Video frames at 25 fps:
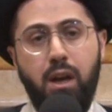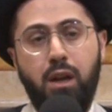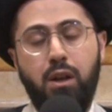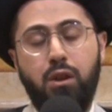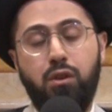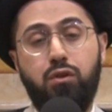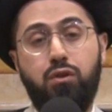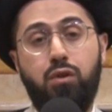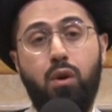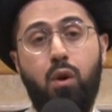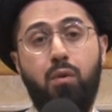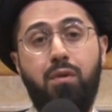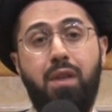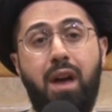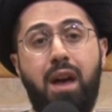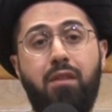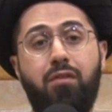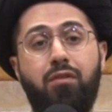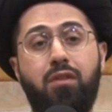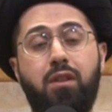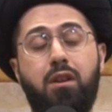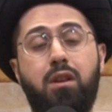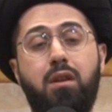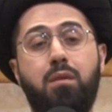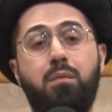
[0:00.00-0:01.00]
so
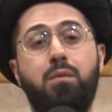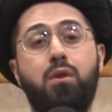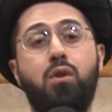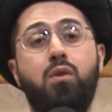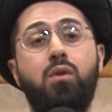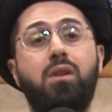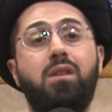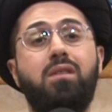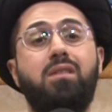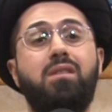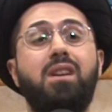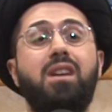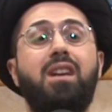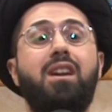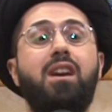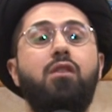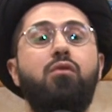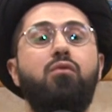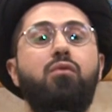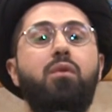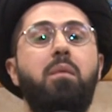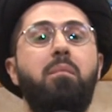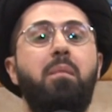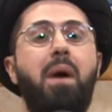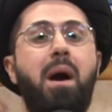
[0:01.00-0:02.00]
that the community
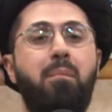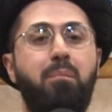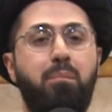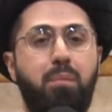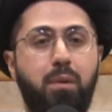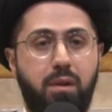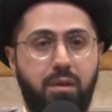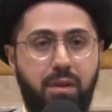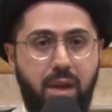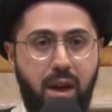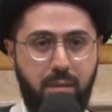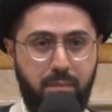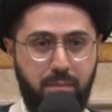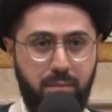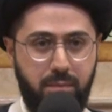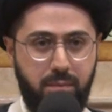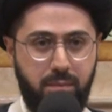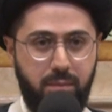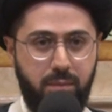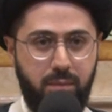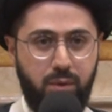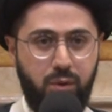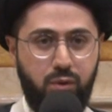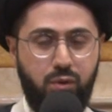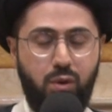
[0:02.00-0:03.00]
can remember them,
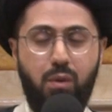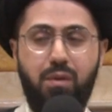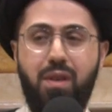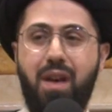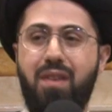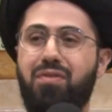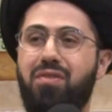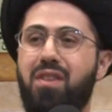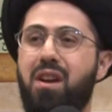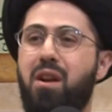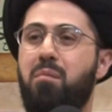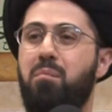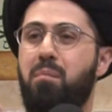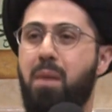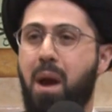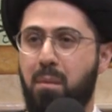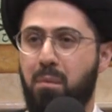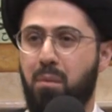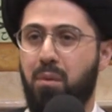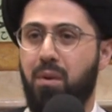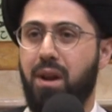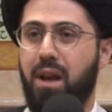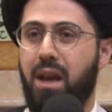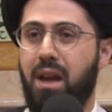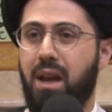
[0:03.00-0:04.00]
so that their
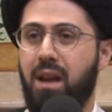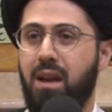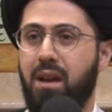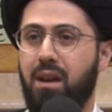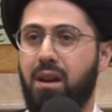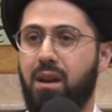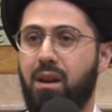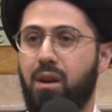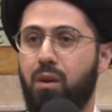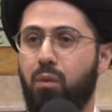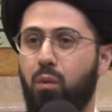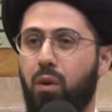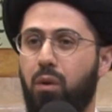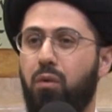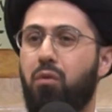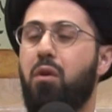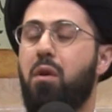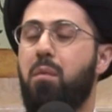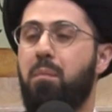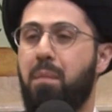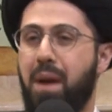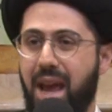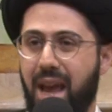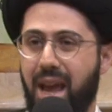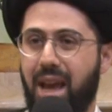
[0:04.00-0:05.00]
memory will
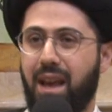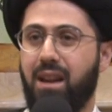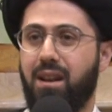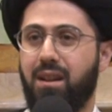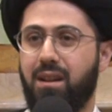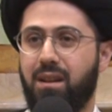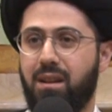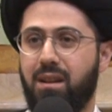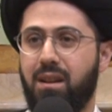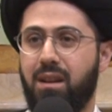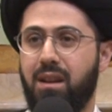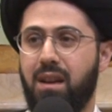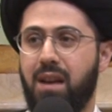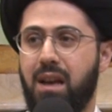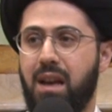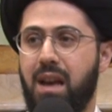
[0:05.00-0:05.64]
remain,